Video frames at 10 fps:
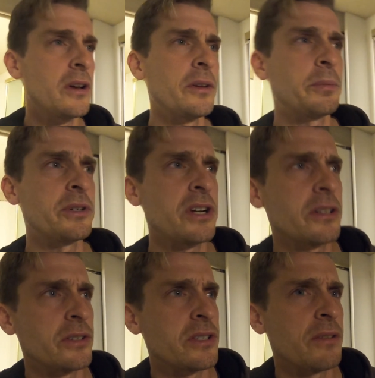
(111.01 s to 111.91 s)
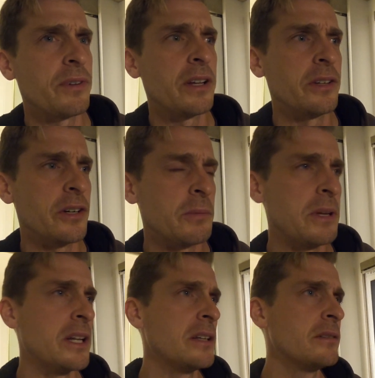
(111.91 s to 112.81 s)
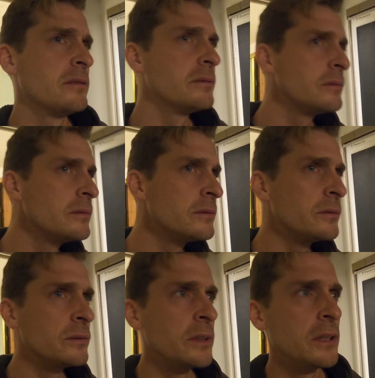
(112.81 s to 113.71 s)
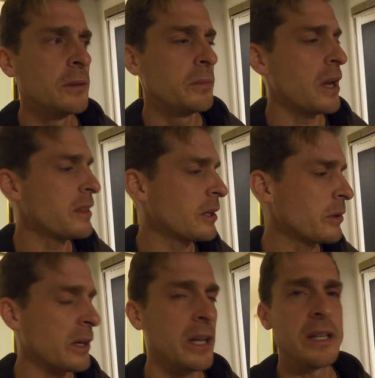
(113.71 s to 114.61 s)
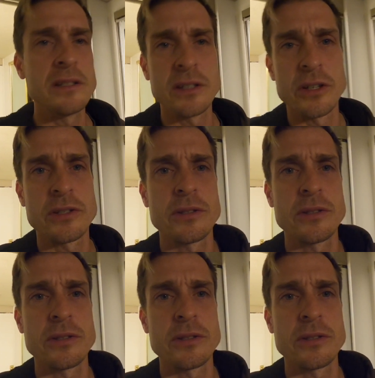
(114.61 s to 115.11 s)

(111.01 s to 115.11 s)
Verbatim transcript: all the projector stuff on there in a minute. But I think we're gonna eat dinner